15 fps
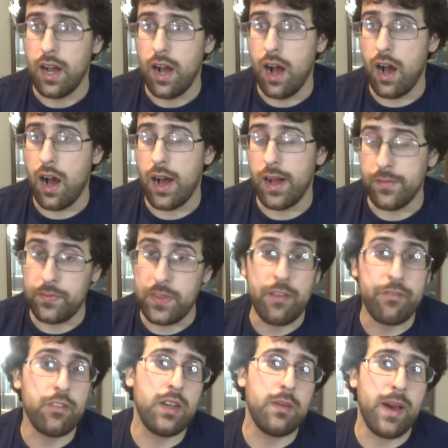Uh,
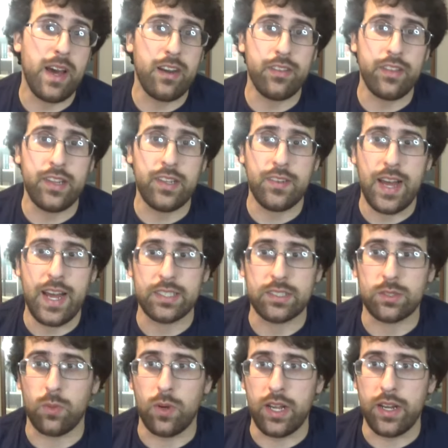definitely better than the
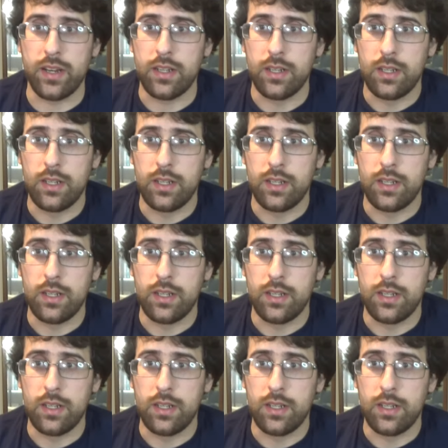last one.